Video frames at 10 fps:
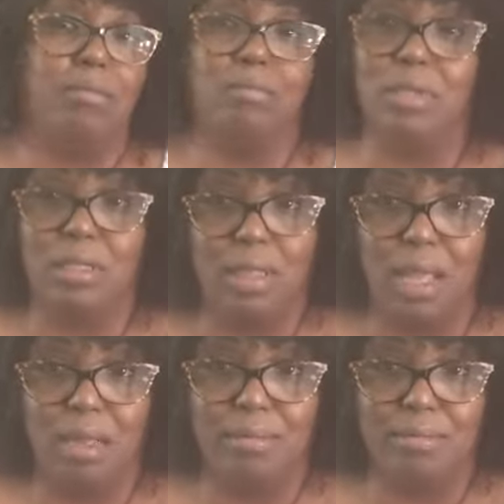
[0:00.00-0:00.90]
real
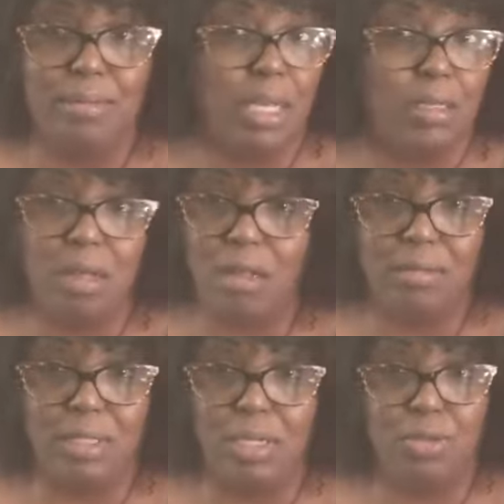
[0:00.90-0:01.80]
thing. That's all
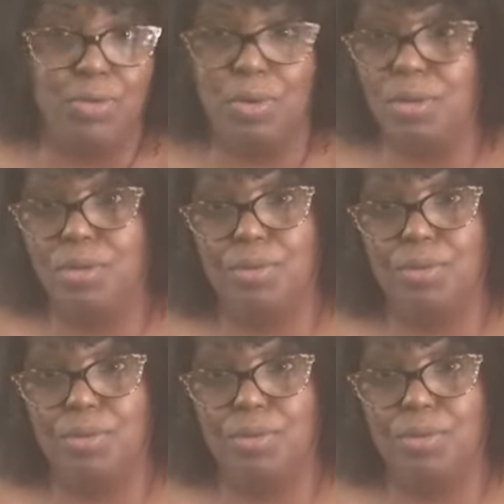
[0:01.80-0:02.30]
I'm gonna say. Two words.